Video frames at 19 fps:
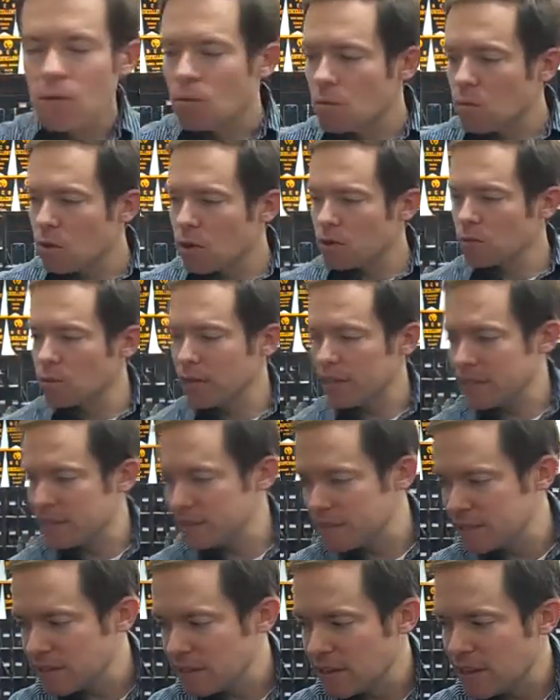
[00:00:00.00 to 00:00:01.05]

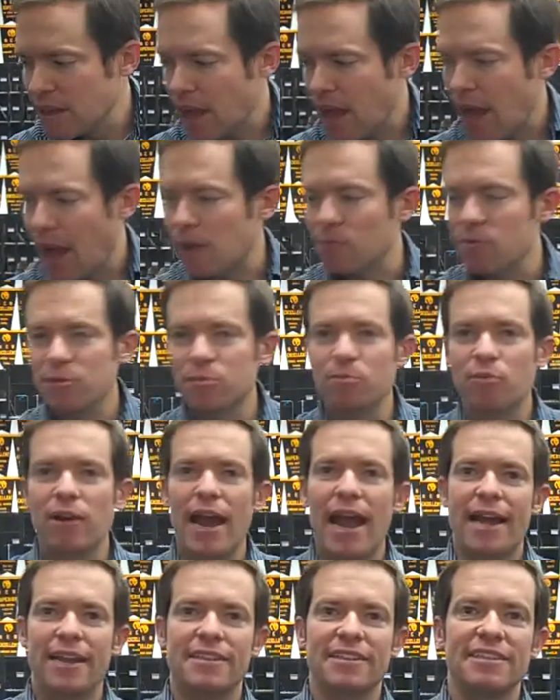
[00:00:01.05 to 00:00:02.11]
Woodwinds, I would
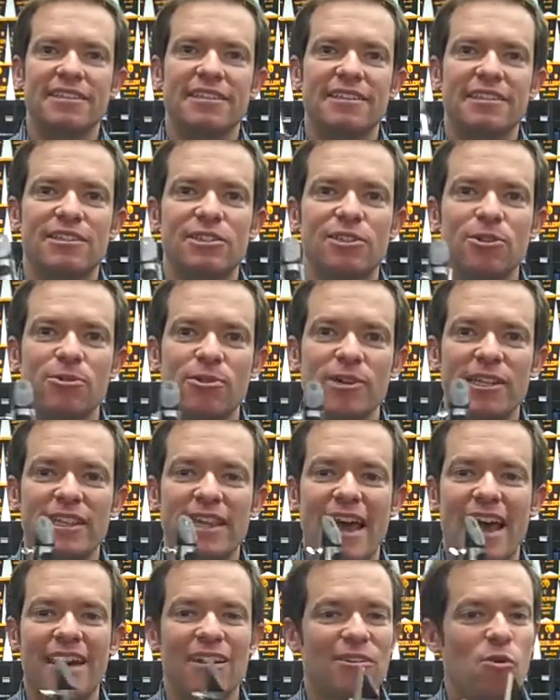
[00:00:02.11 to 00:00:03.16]
practice doing
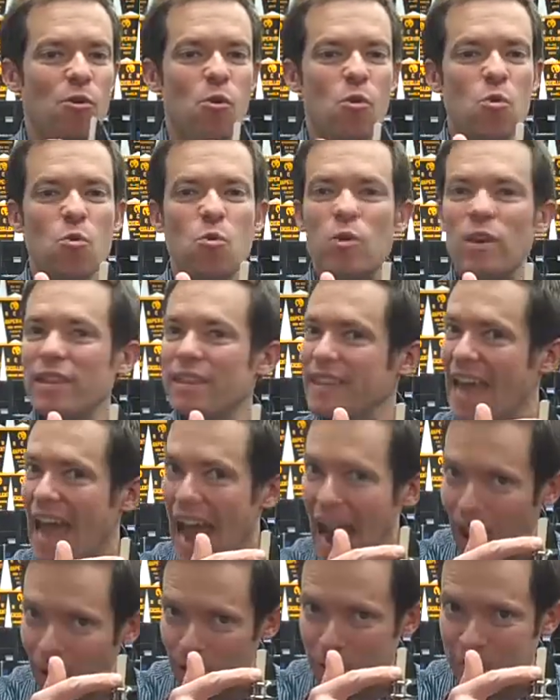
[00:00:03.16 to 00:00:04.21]
that
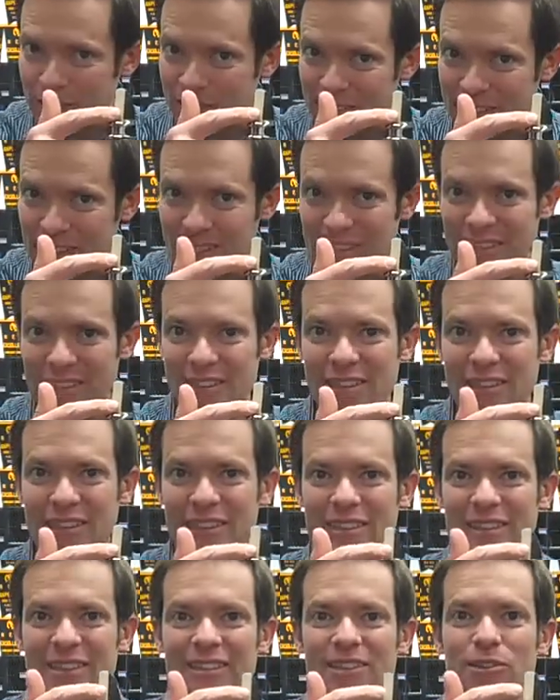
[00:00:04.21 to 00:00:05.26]
without
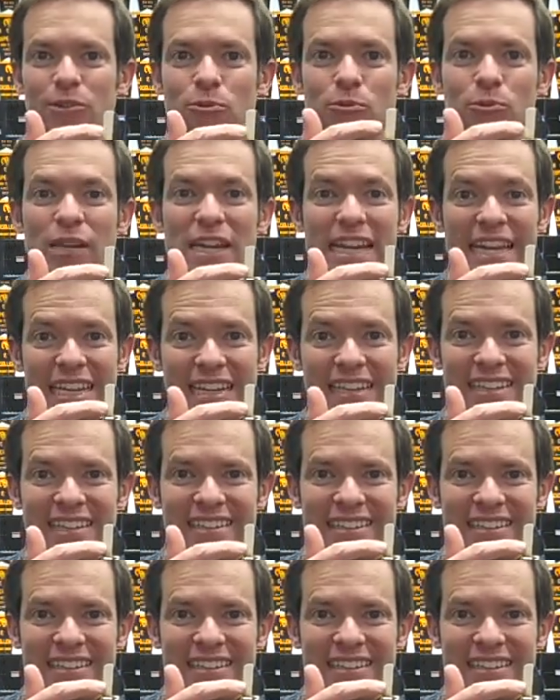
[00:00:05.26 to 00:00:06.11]
the reed